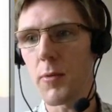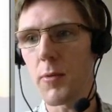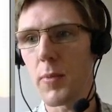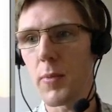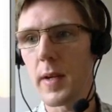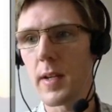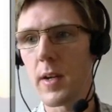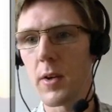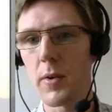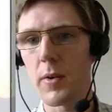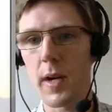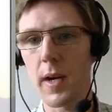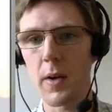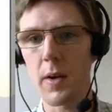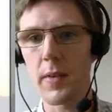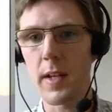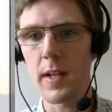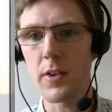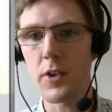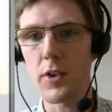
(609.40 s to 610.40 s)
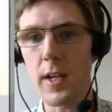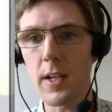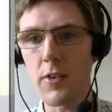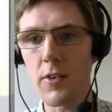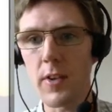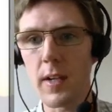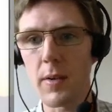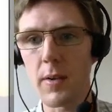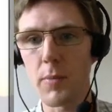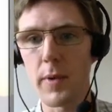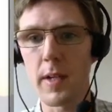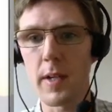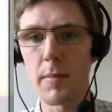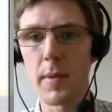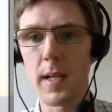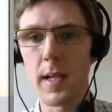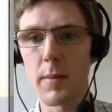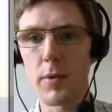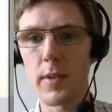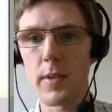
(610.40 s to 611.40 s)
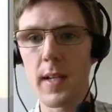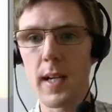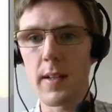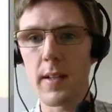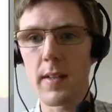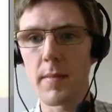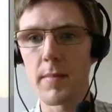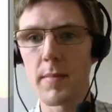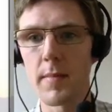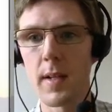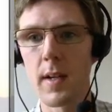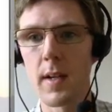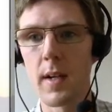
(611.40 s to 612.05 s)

If we know how they're changing, we can better protect them.